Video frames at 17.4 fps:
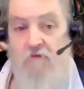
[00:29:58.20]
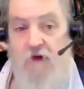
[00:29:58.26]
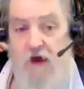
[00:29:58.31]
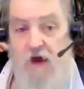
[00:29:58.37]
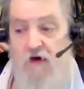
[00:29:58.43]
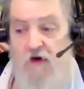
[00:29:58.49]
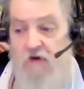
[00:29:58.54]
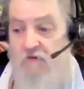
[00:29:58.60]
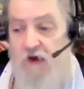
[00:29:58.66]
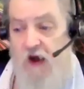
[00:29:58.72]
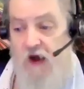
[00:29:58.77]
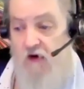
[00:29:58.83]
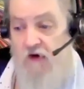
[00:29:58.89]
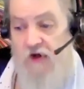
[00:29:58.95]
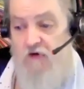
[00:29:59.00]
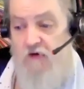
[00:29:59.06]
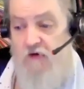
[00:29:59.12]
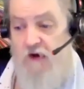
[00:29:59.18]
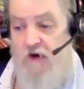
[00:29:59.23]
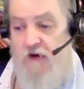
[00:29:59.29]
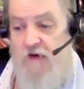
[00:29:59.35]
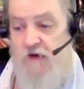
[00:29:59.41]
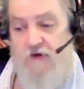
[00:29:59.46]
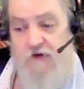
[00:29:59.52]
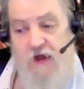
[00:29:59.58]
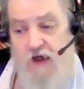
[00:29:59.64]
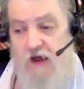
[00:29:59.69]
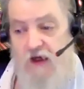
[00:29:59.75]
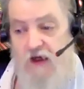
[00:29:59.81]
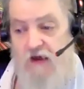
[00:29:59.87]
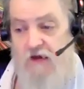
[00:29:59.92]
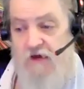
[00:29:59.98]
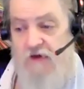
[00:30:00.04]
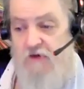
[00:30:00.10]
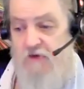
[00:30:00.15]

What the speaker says: very, very nuanced. Yes.